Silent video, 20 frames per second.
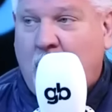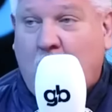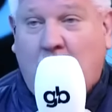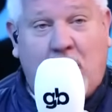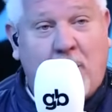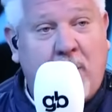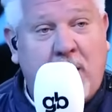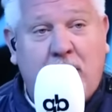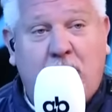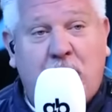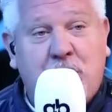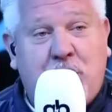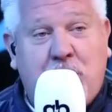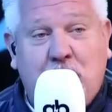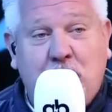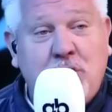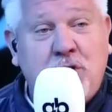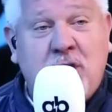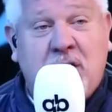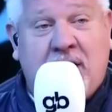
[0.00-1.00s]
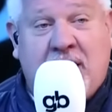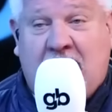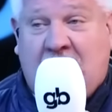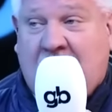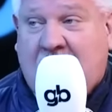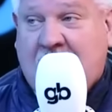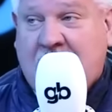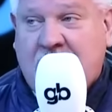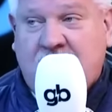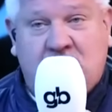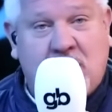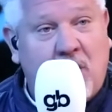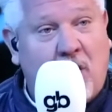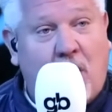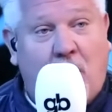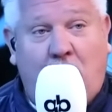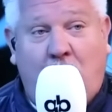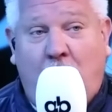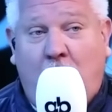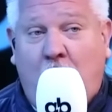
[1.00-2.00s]
where we will unionize
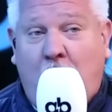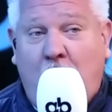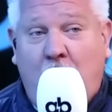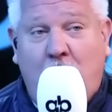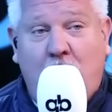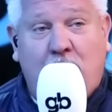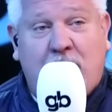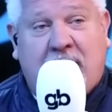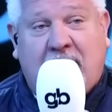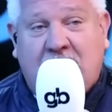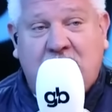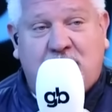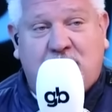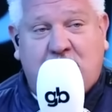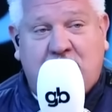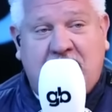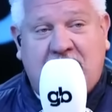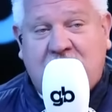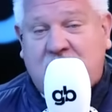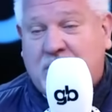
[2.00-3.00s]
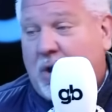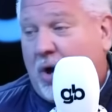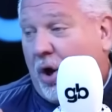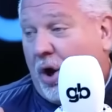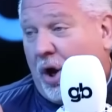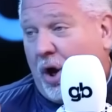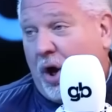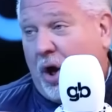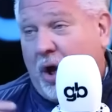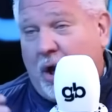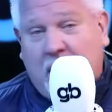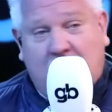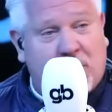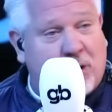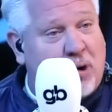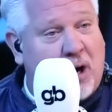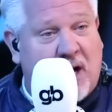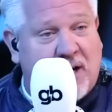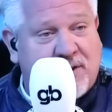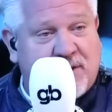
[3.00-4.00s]
all countries all
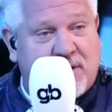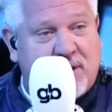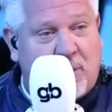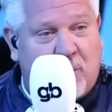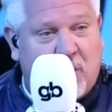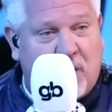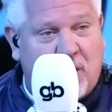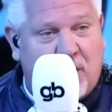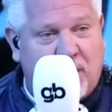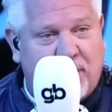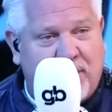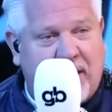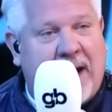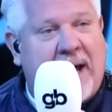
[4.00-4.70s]
across the world.